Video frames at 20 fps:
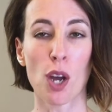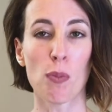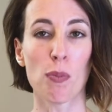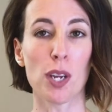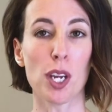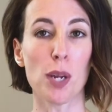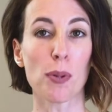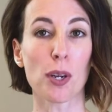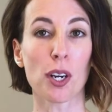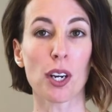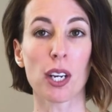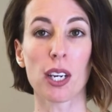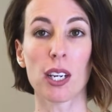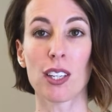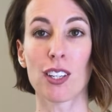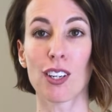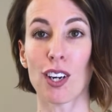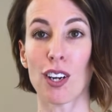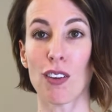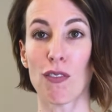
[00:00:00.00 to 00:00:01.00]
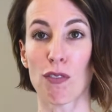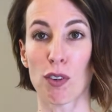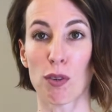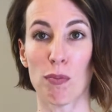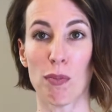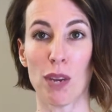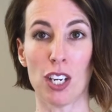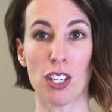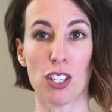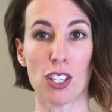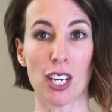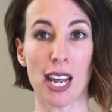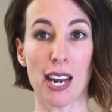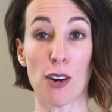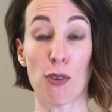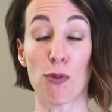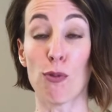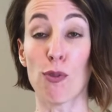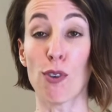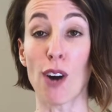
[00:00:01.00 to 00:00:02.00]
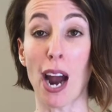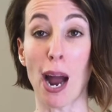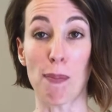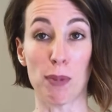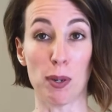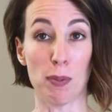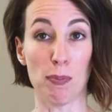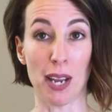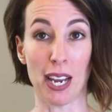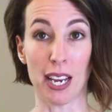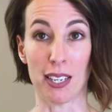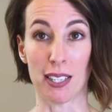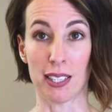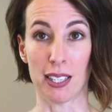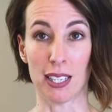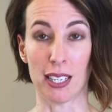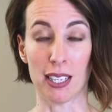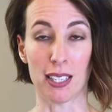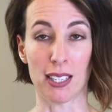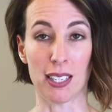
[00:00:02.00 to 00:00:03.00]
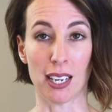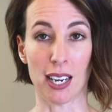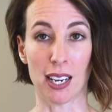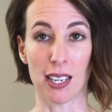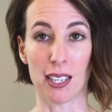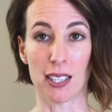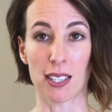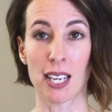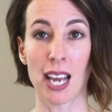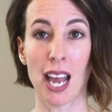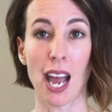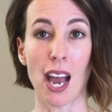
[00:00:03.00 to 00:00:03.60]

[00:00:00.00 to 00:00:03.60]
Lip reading: People are getting their information at a rapid pace these days.